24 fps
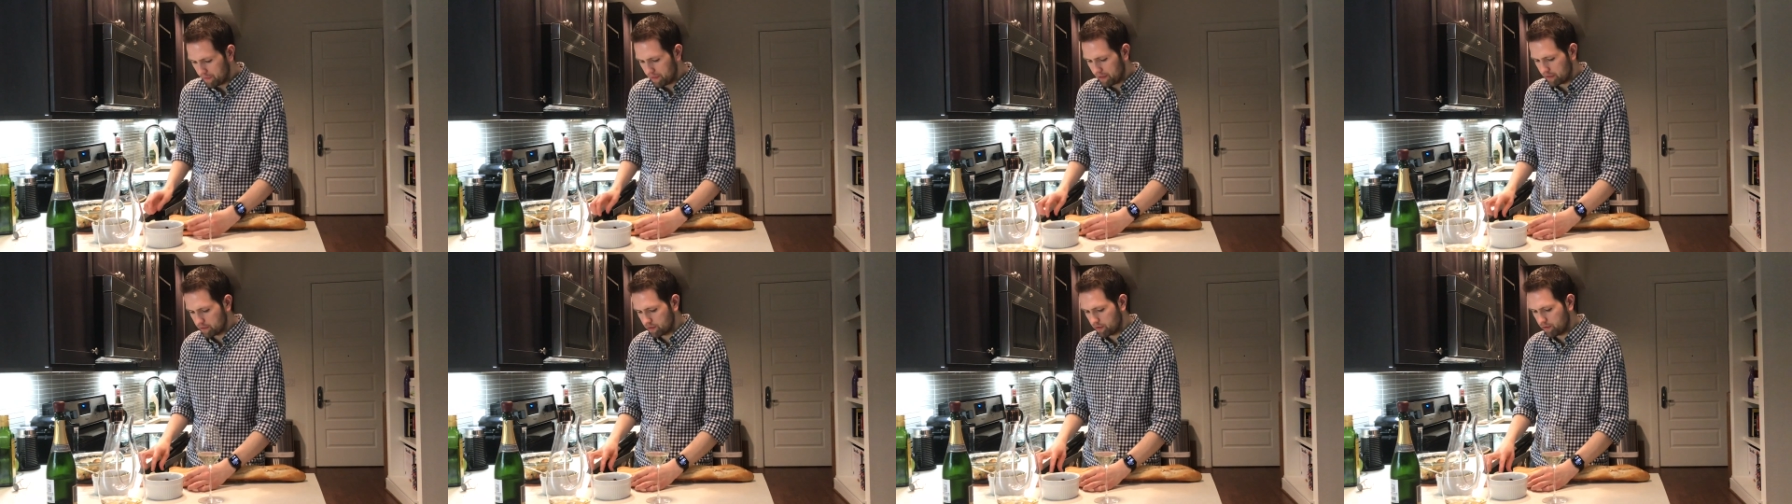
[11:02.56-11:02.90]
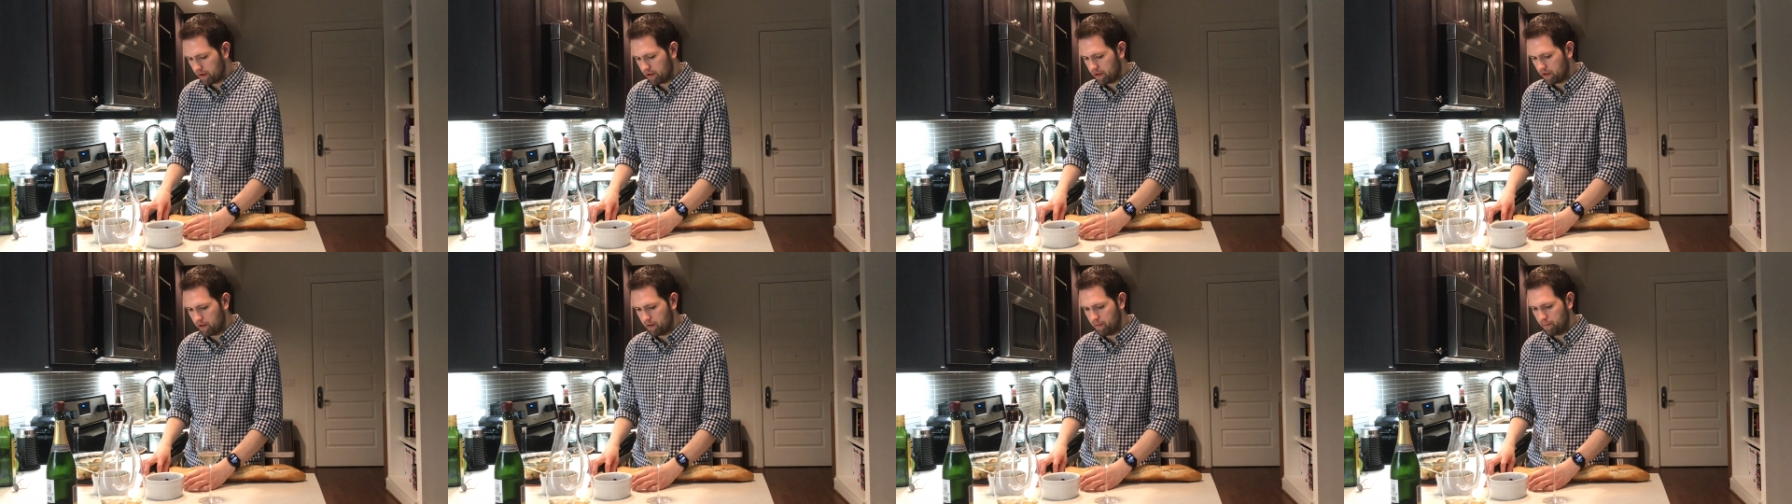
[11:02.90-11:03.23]
That's a
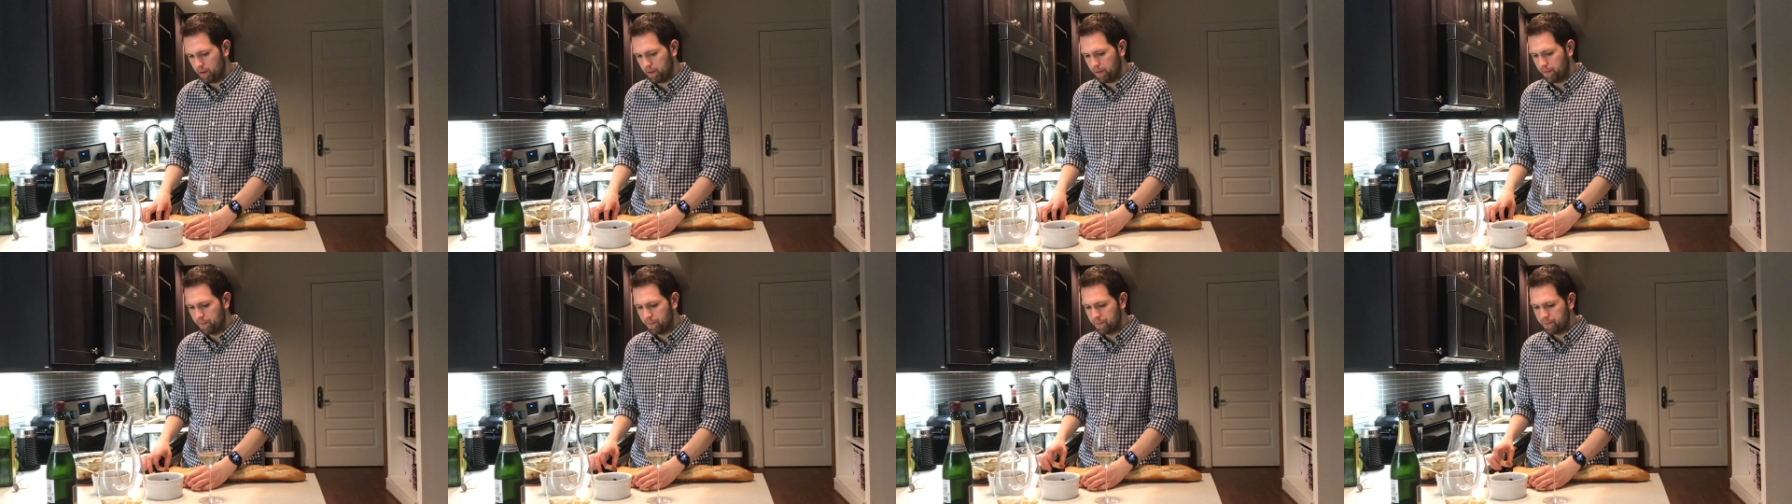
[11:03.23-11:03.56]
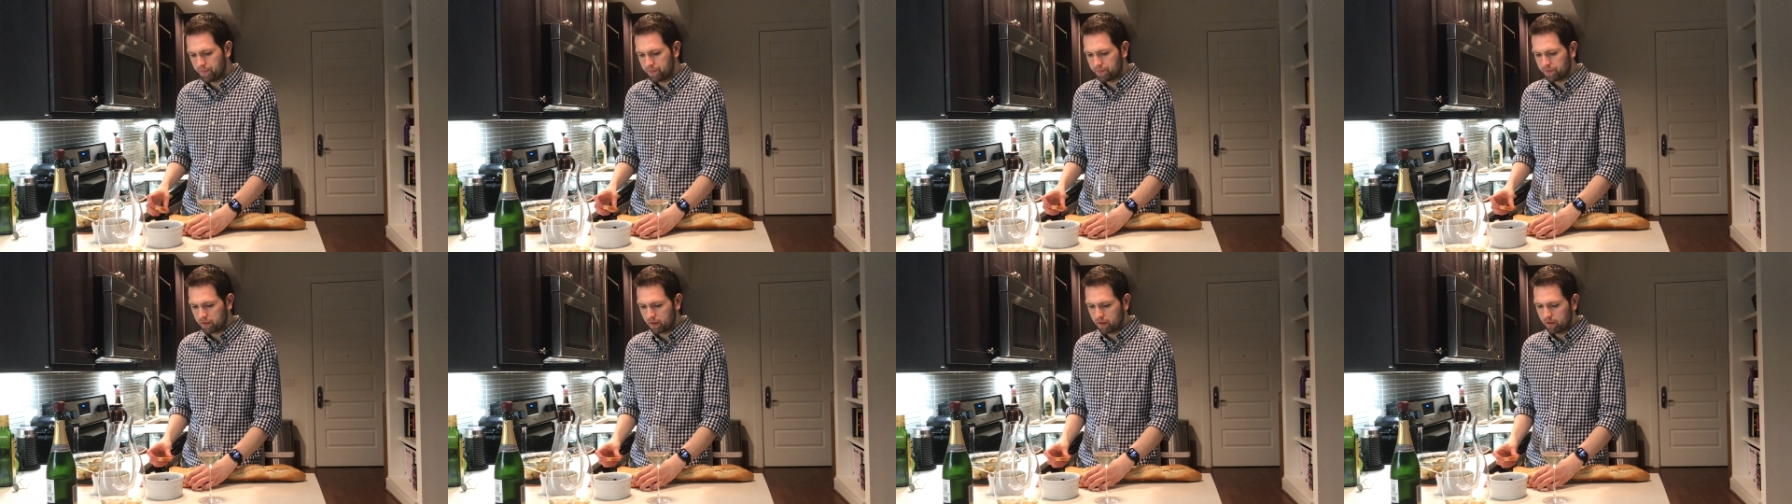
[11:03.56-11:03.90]
great combo.
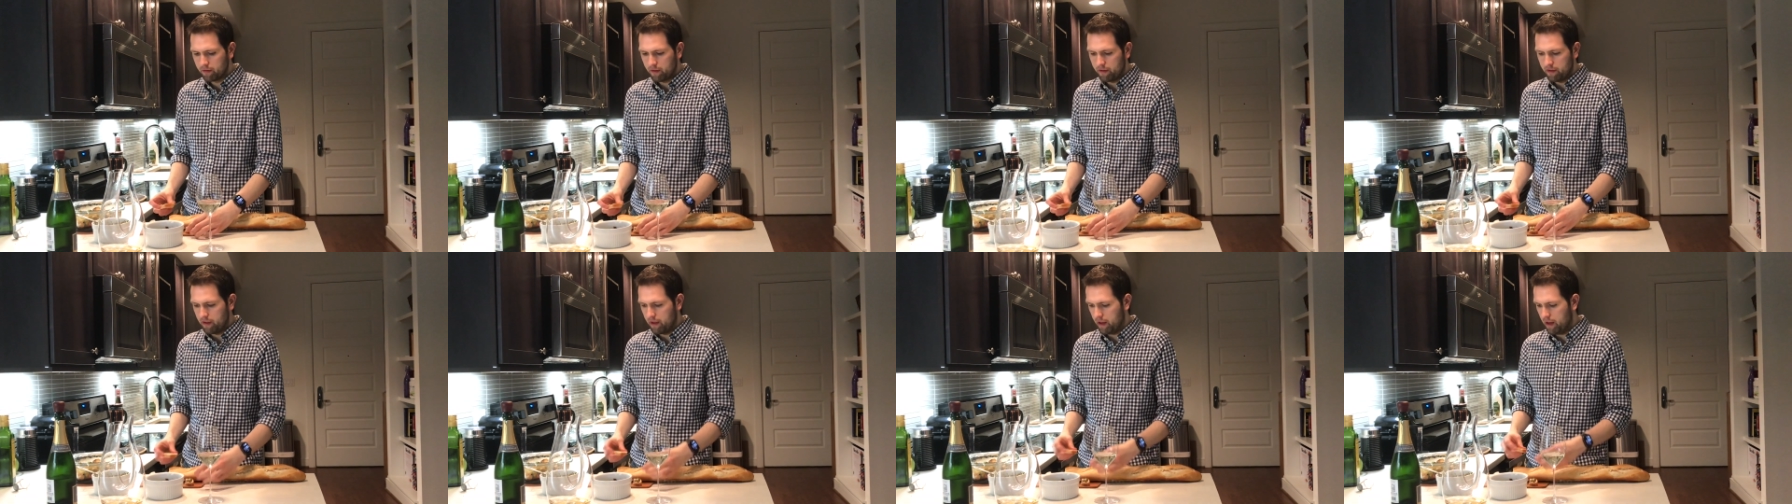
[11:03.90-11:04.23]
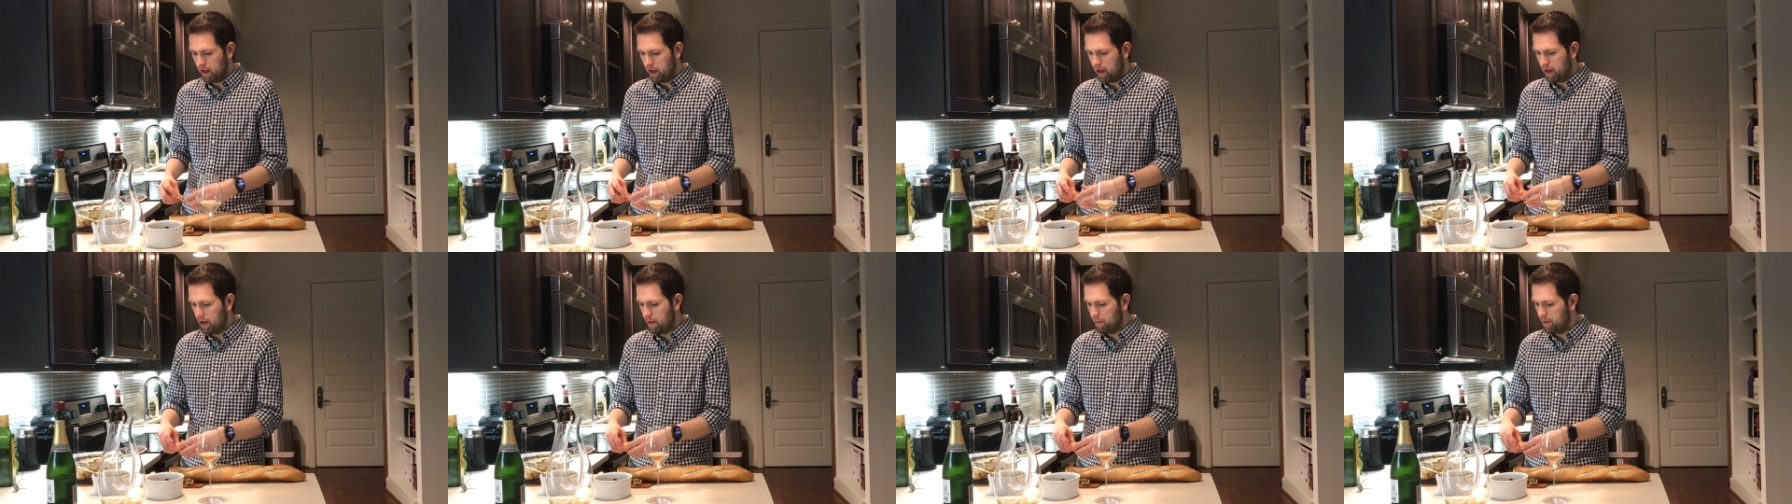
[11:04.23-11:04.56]

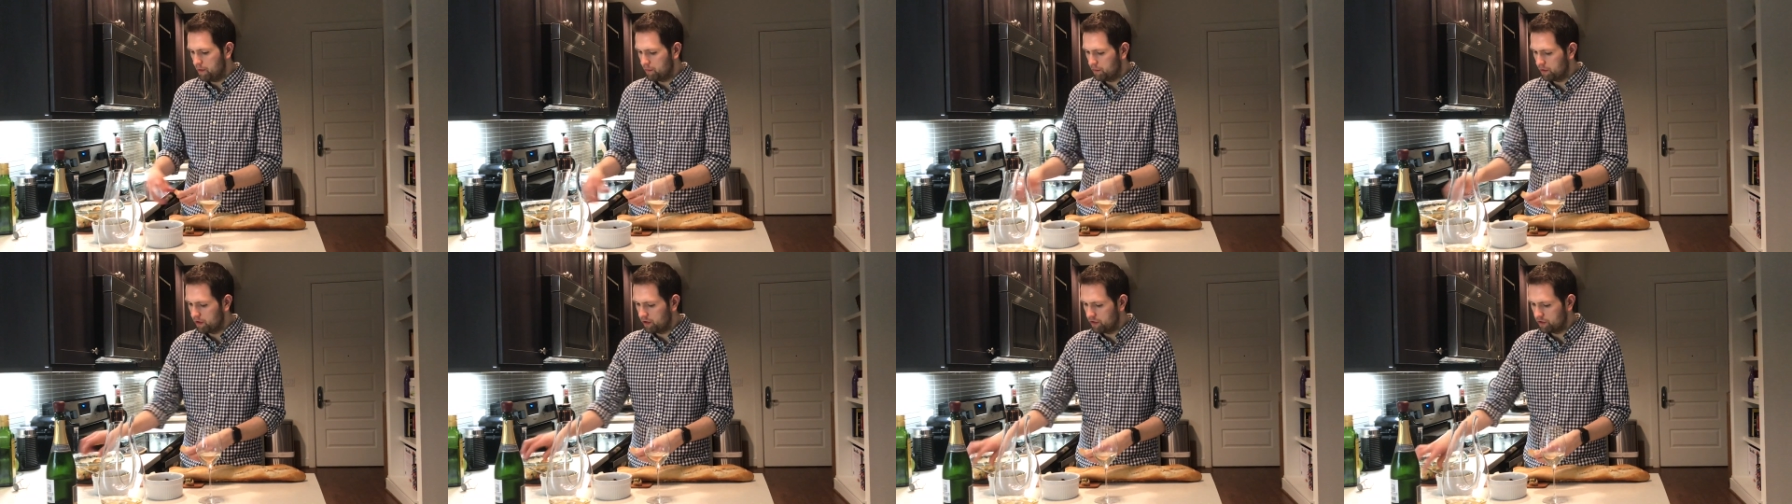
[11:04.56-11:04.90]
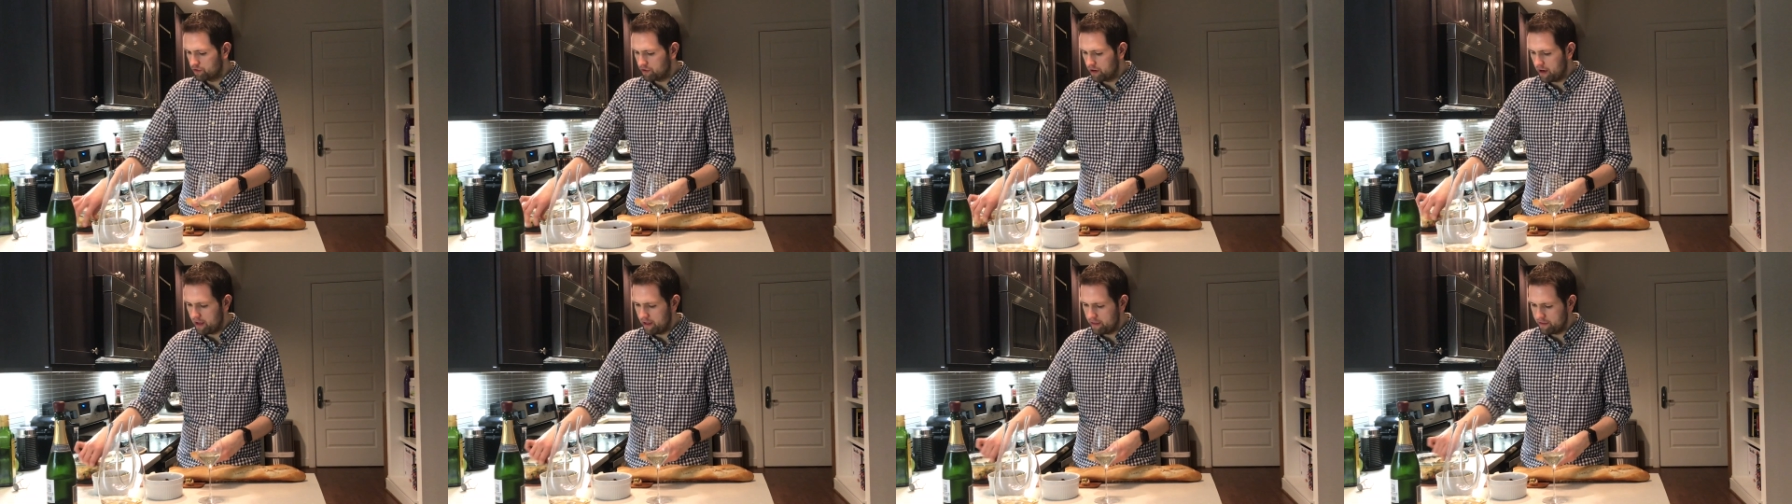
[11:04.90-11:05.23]
And we're going
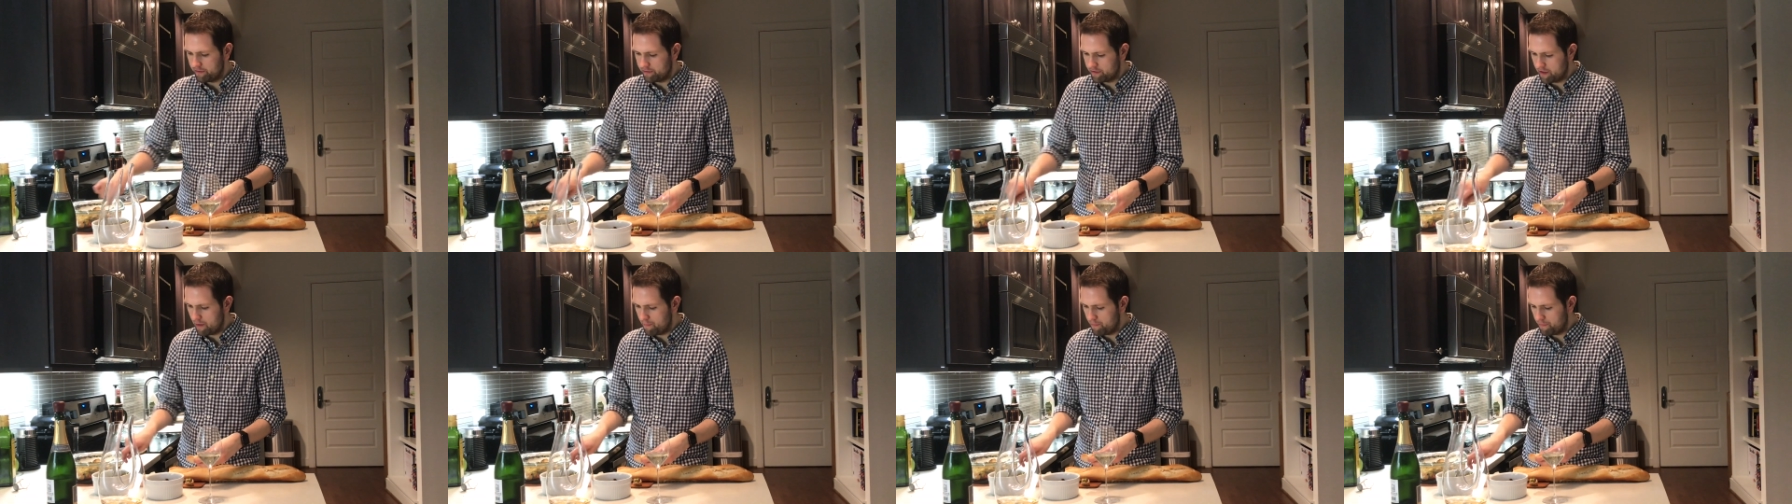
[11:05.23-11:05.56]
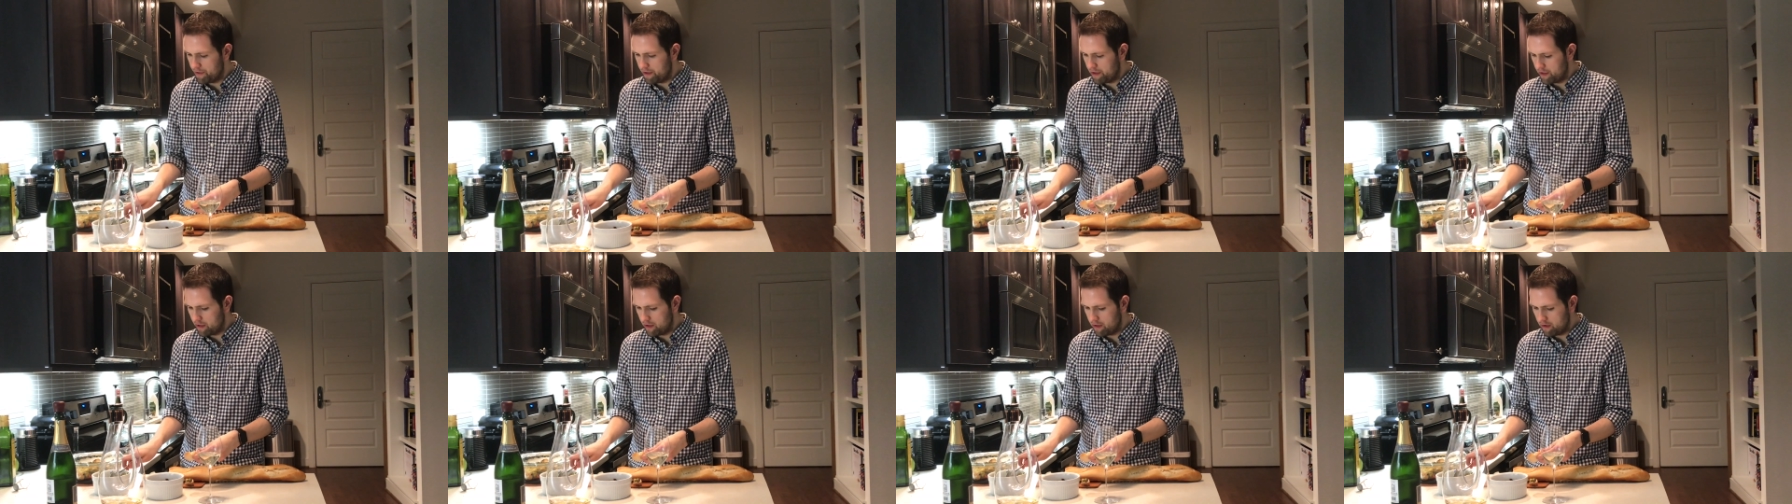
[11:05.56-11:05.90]
to try the same
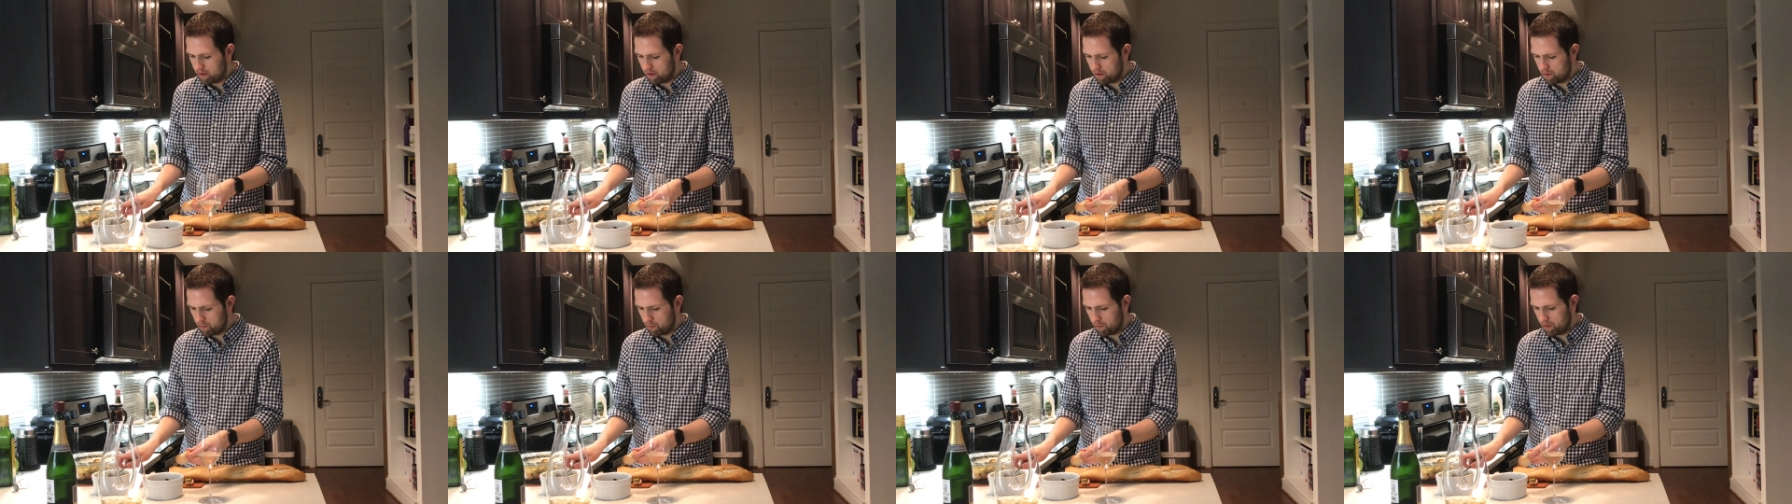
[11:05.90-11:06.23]
thing here